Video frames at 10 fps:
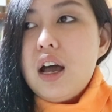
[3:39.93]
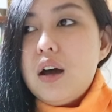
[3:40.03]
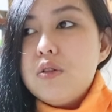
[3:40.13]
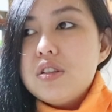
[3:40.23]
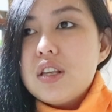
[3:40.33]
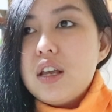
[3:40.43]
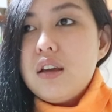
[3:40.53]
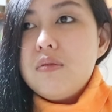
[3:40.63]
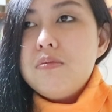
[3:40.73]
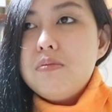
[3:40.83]
I was
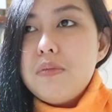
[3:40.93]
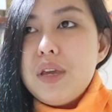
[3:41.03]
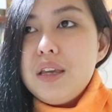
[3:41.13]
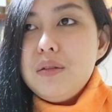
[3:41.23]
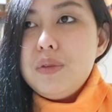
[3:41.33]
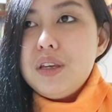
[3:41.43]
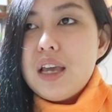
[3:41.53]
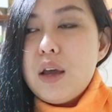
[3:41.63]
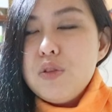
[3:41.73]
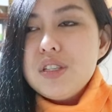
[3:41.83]
like,
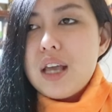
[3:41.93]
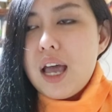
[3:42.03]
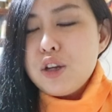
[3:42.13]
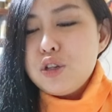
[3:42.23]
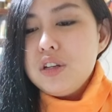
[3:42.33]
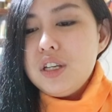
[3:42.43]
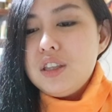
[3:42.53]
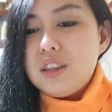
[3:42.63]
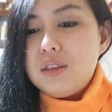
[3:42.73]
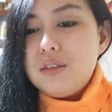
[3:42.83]
maybe I was
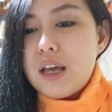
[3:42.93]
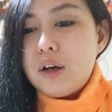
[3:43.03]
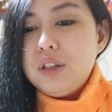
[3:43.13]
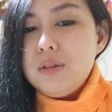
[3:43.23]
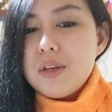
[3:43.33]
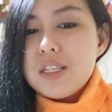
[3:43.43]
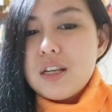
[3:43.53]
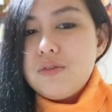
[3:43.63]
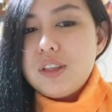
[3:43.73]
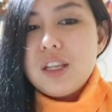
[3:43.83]
actually doubting
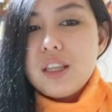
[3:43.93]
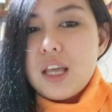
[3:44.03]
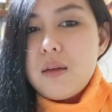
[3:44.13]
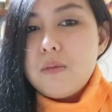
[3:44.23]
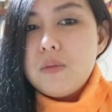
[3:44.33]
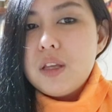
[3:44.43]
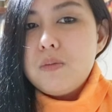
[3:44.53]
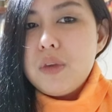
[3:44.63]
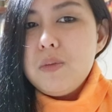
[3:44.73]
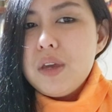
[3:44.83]
myself at the time
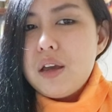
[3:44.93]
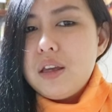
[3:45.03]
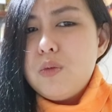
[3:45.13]
that maybe